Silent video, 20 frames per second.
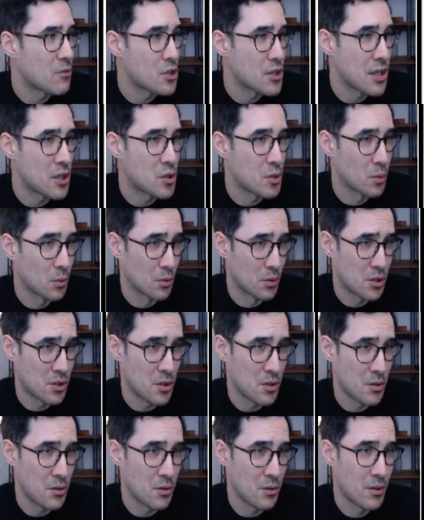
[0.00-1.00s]
scheduled
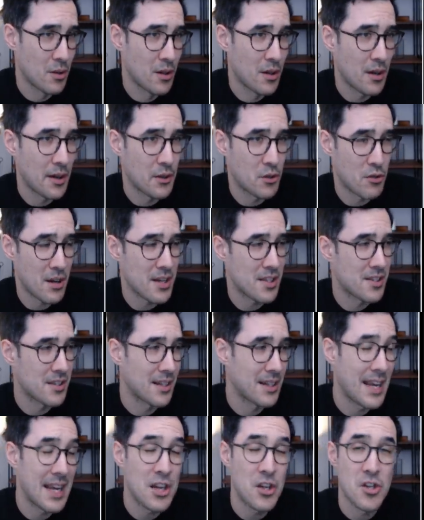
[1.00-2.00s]
to address the
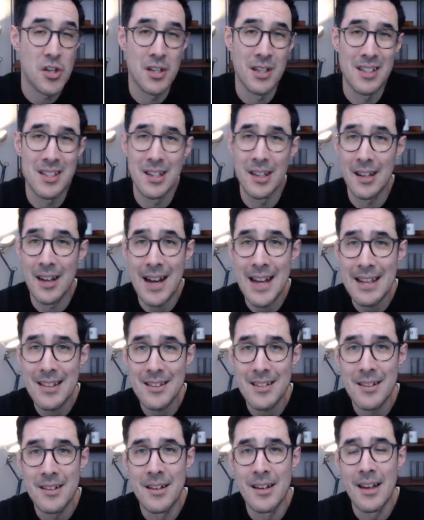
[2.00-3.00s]
nation
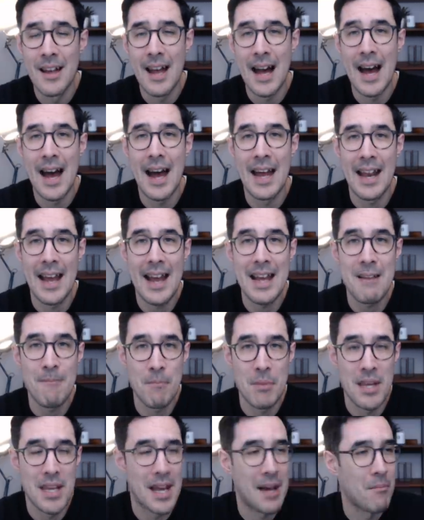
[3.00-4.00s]
tonight at 8
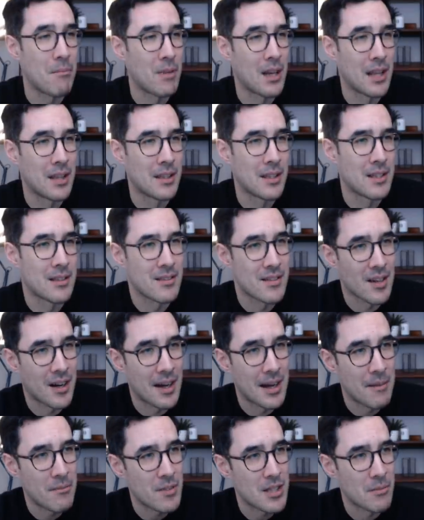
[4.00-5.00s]
pm London
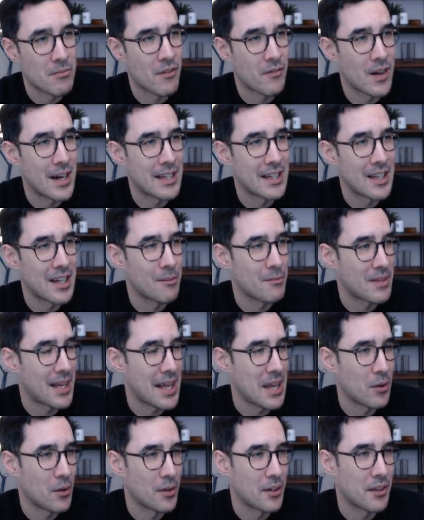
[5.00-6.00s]
time to provide an
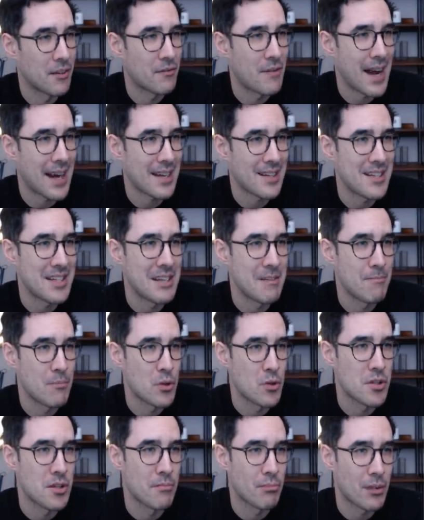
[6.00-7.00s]
update on the vaccine
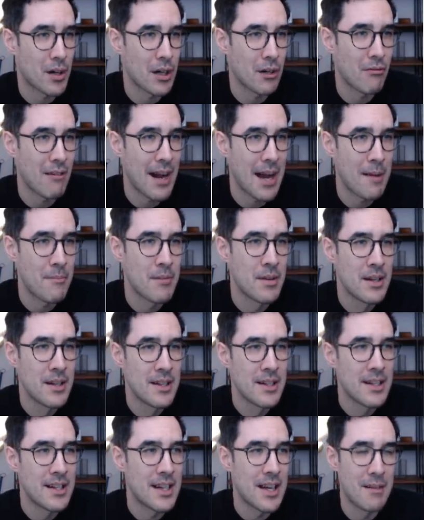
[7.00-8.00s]
booster program
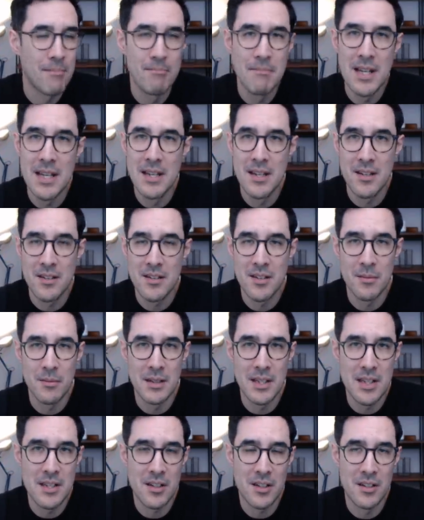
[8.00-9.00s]
amid some of
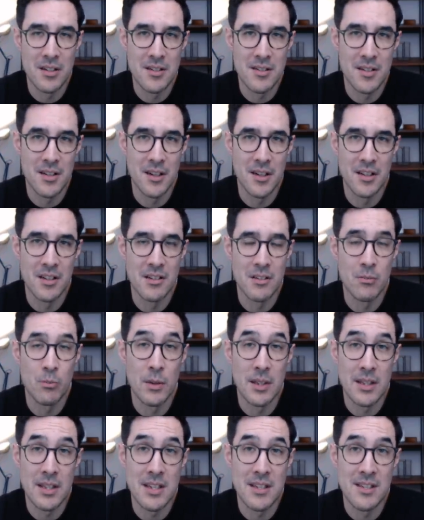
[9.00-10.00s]
these concerns
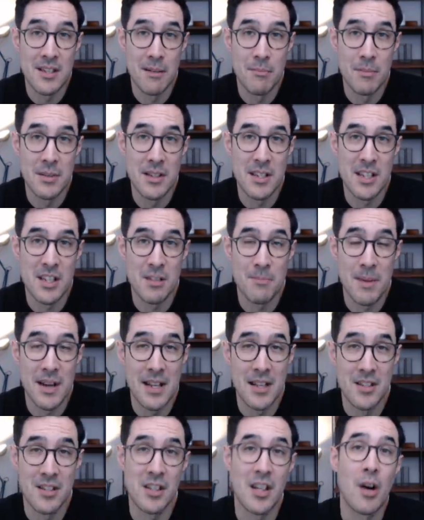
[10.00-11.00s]
with these numbers
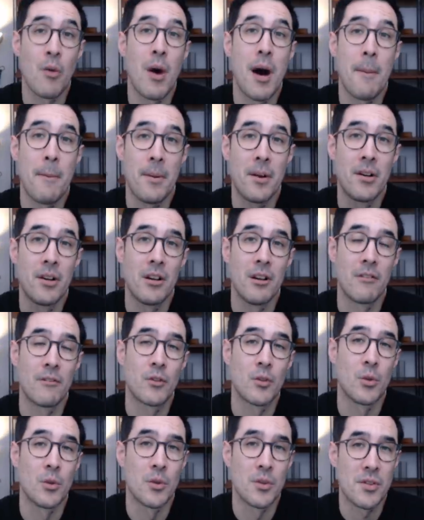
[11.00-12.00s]
expected to go up, of
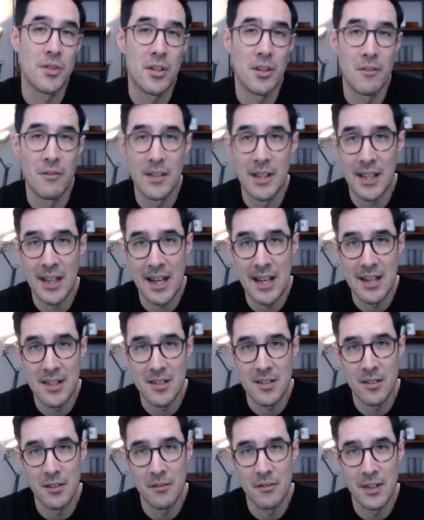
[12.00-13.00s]
course, over the
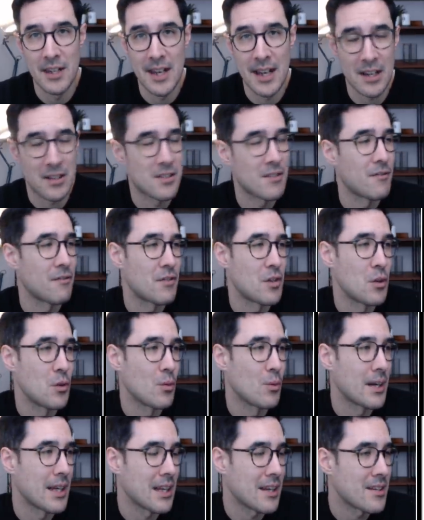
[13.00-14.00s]
case of the next few
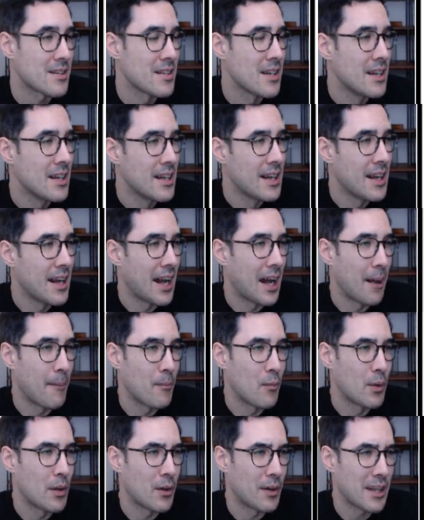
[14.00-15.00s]
weeks.
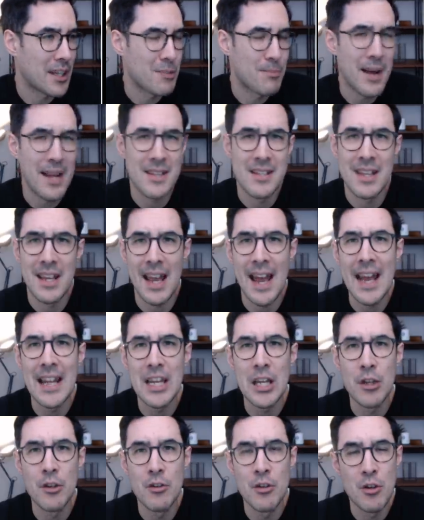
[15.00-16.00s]
Um, we're not expecting
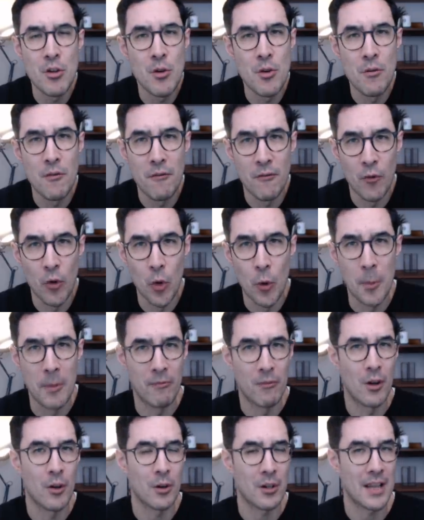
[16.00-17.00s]
any new form of
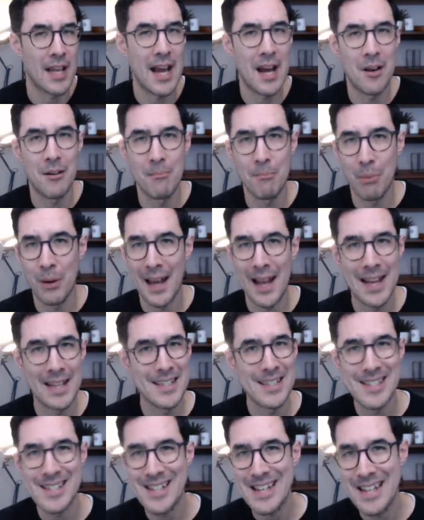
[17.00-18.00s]
lockdown, Plan
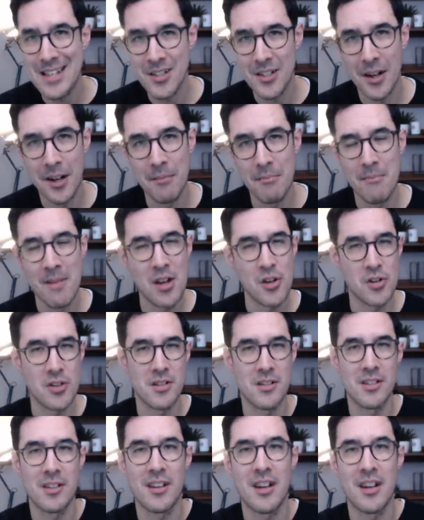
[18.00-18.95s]
C type measures to